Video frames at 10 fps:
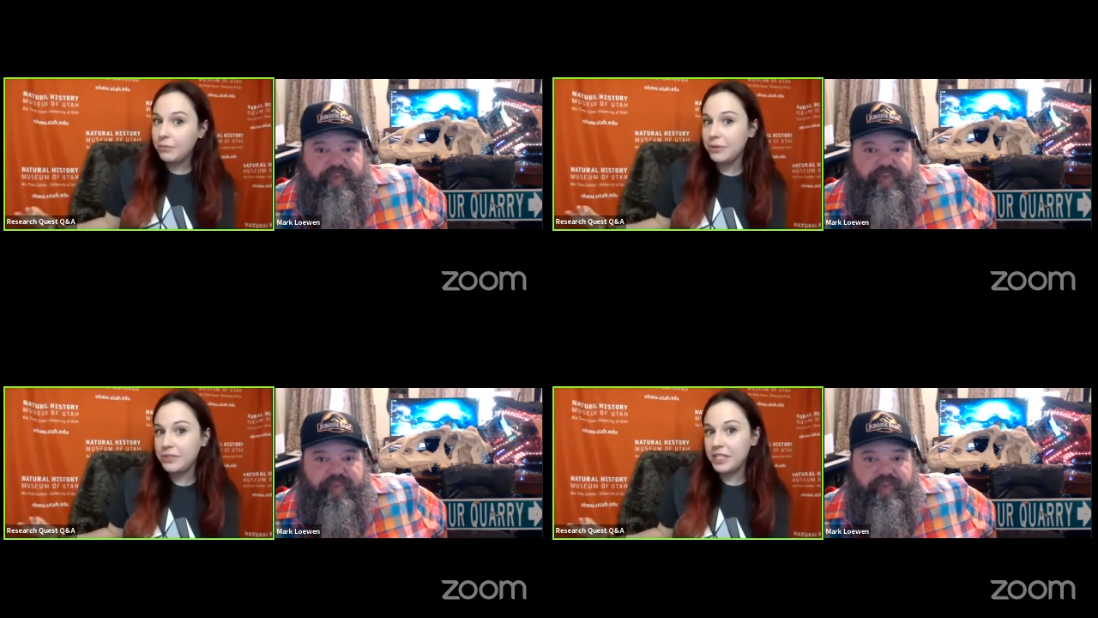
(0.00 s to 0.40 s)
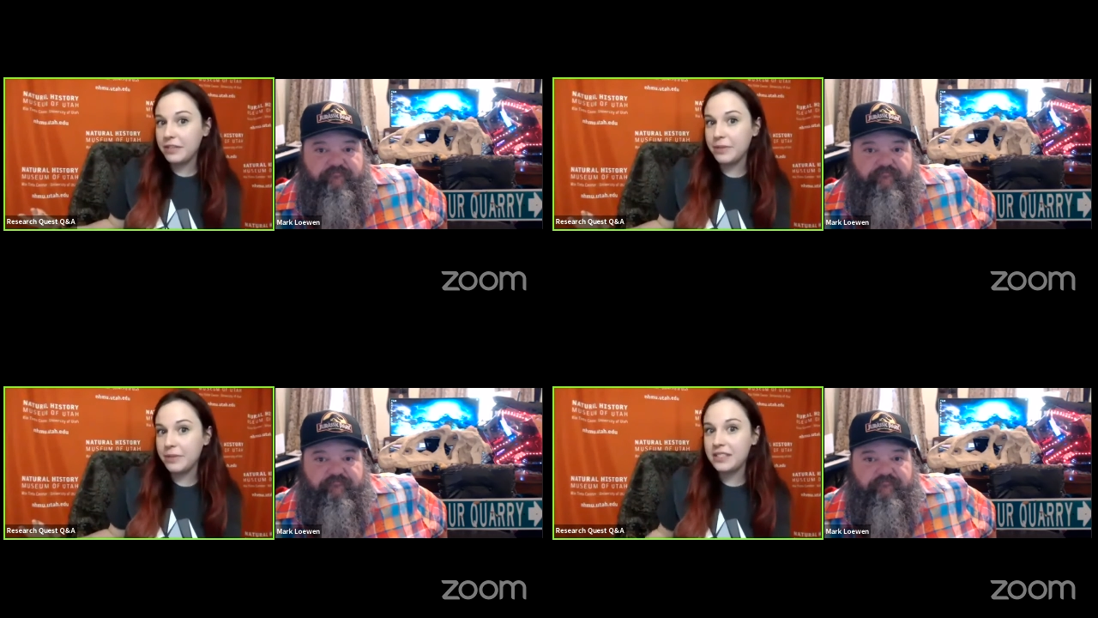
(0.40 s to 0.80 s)
Speaker 1: the
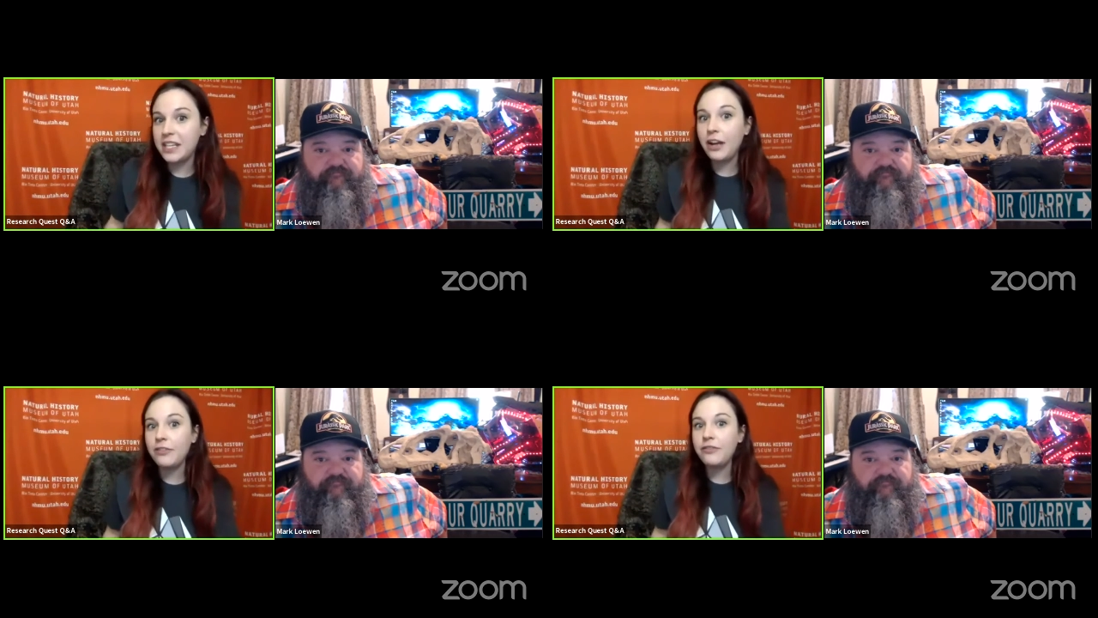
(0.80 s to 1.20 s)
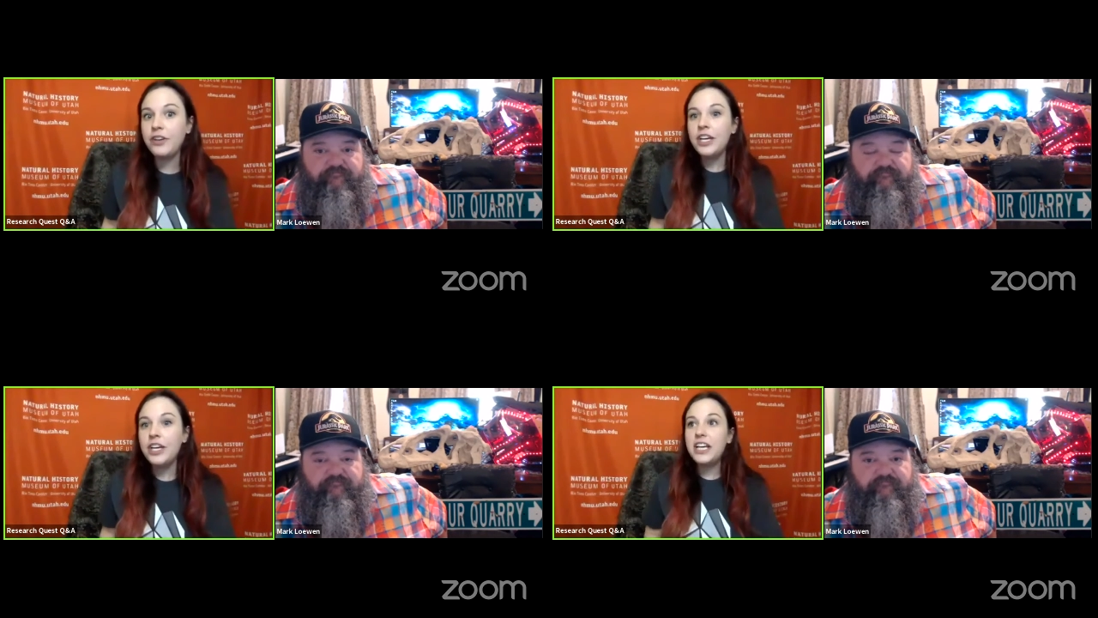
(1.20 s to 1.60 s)
museum itself
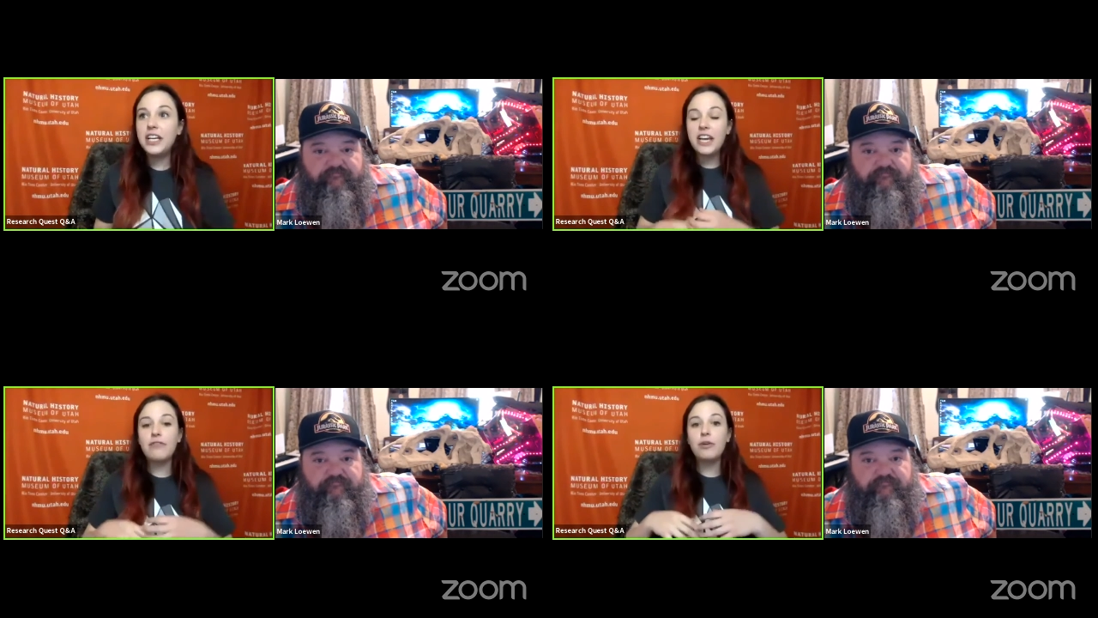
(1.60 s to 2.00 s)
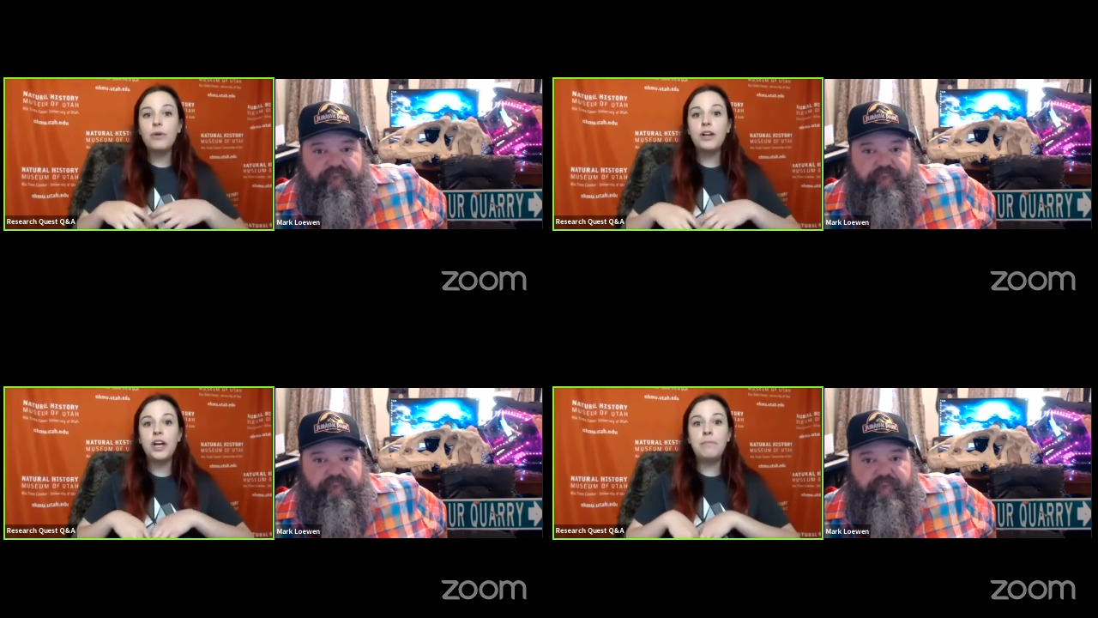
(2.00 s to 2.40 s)
telling
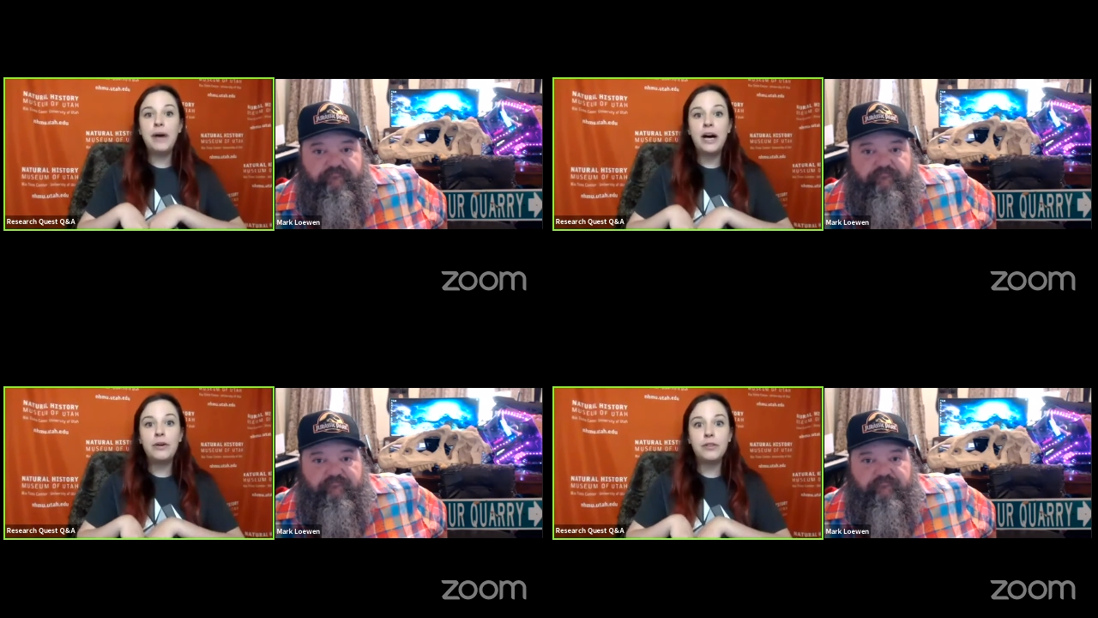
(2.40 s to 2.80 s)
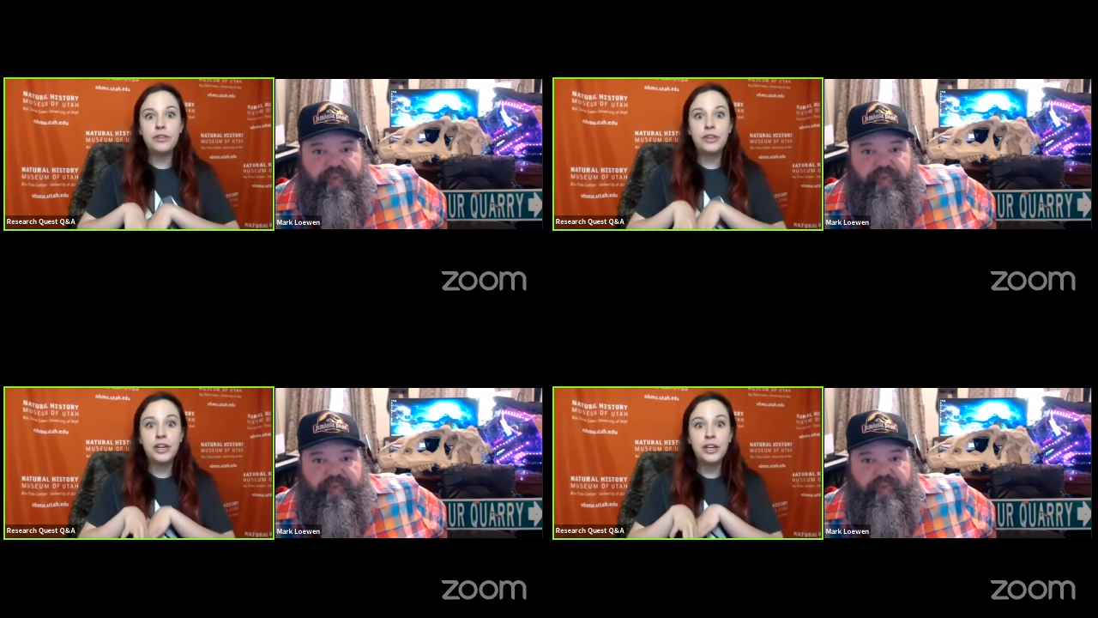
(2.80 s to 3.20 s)
everyone about
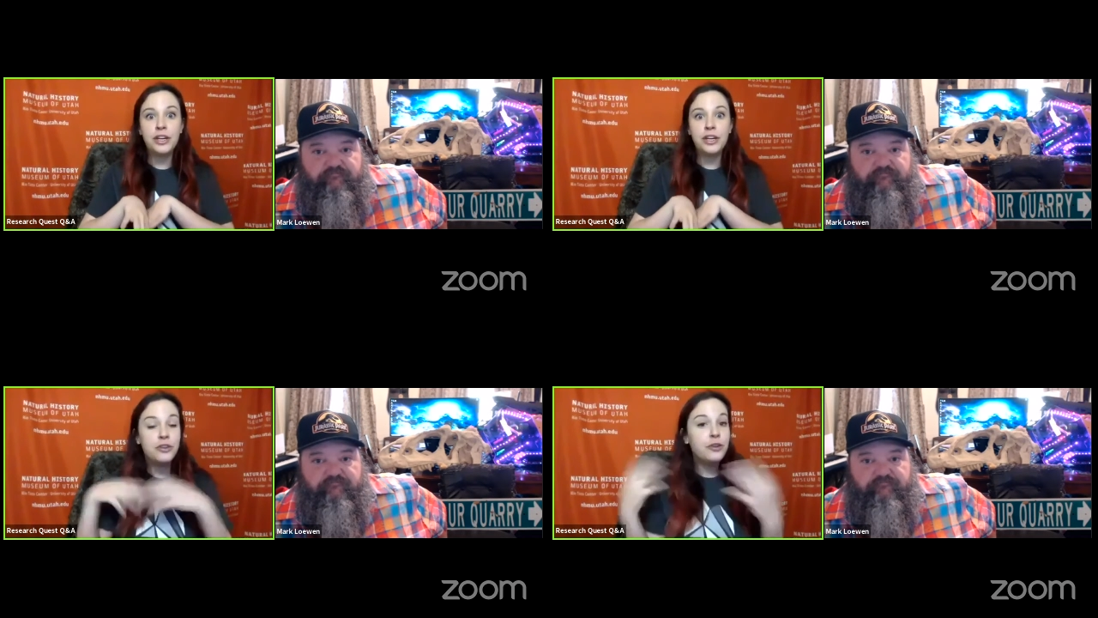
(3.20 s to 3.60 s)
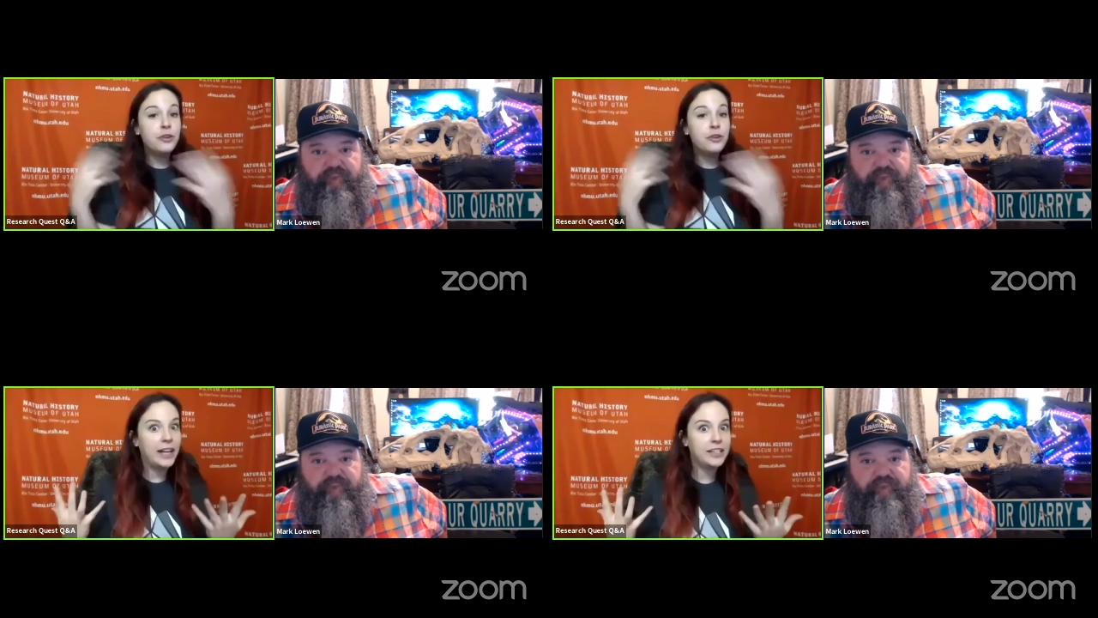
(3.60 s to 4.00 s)
the new
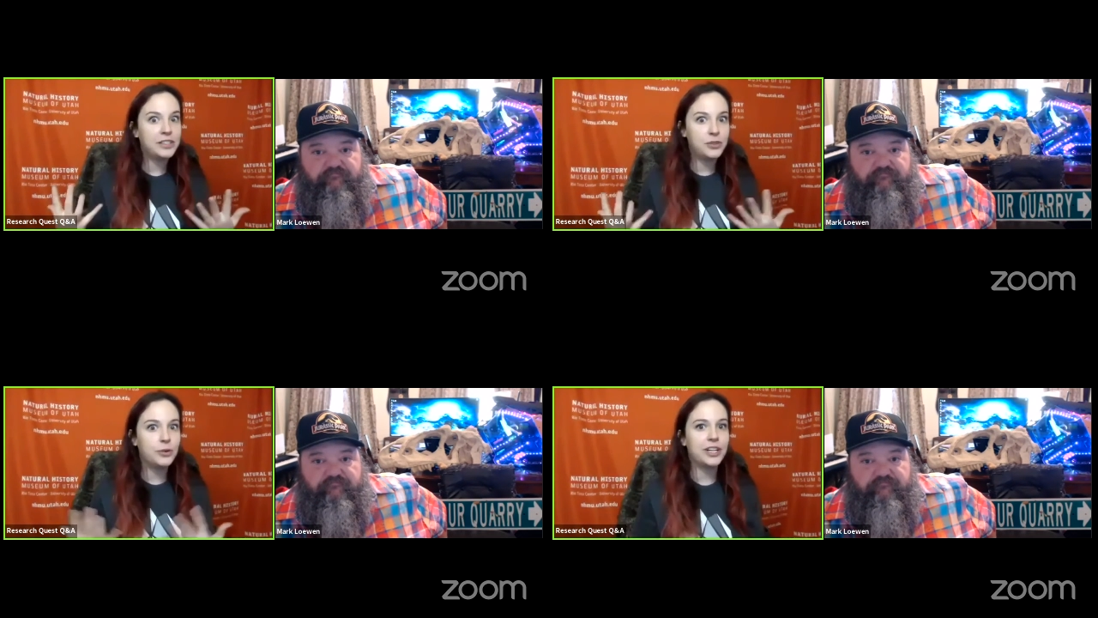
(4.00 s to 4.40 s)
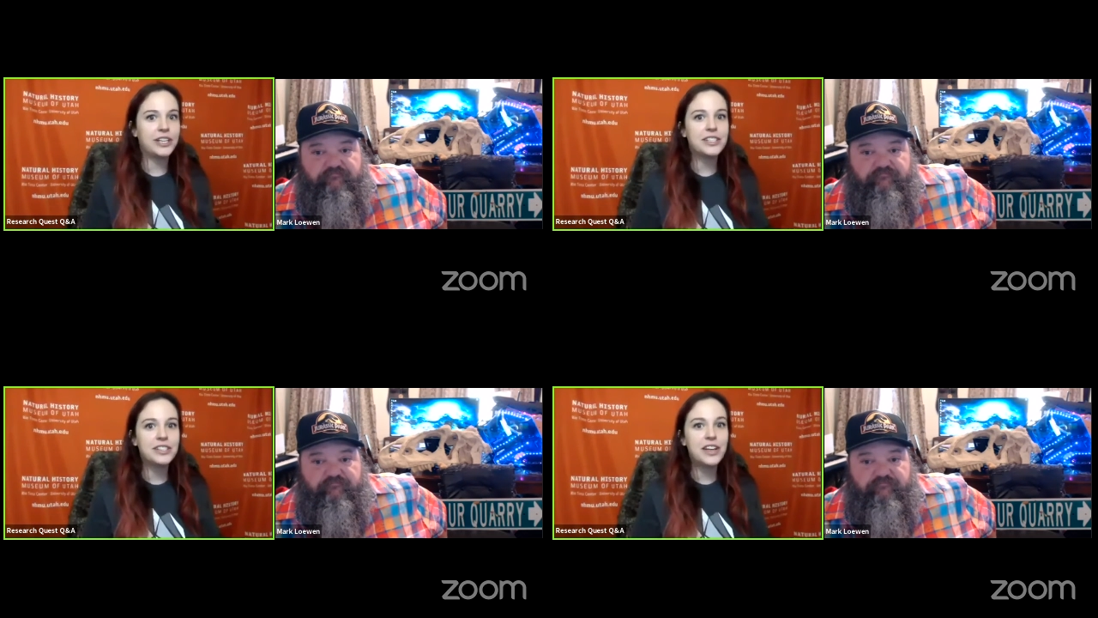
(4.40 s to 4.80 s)
Allosaurus.